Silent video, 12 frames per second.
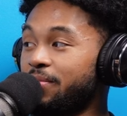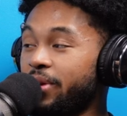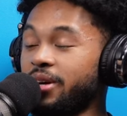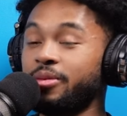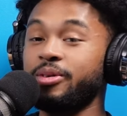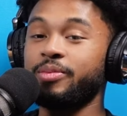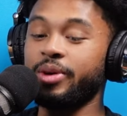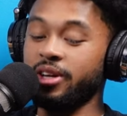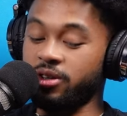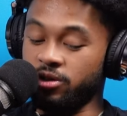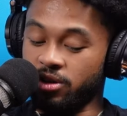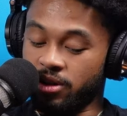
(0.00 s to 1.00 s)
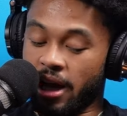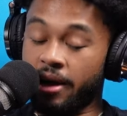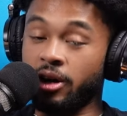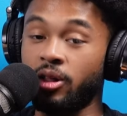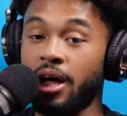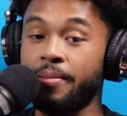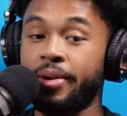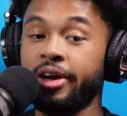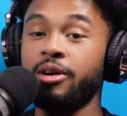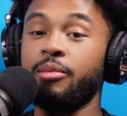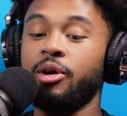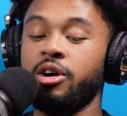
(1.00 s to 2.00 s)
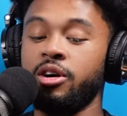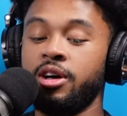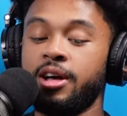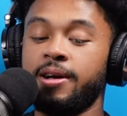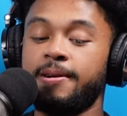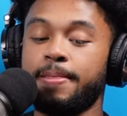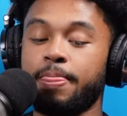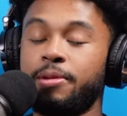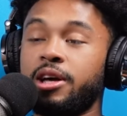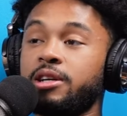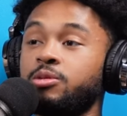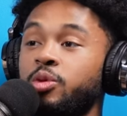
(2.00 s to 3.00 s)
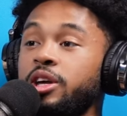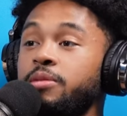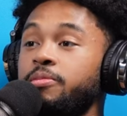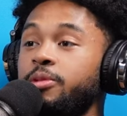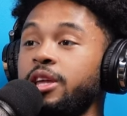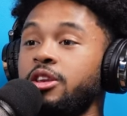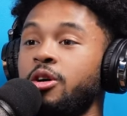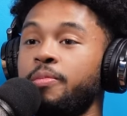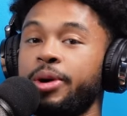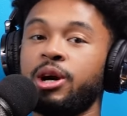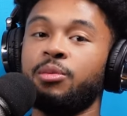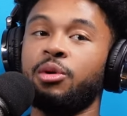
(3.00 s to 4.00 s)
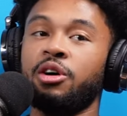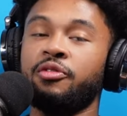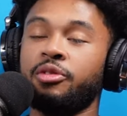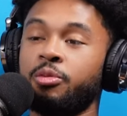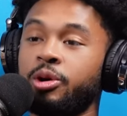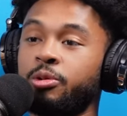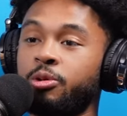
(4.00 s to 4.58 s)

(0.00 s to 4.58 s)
Pickle, pickle. I ain't going to lie. Pickleball. Because we we know pickleball from when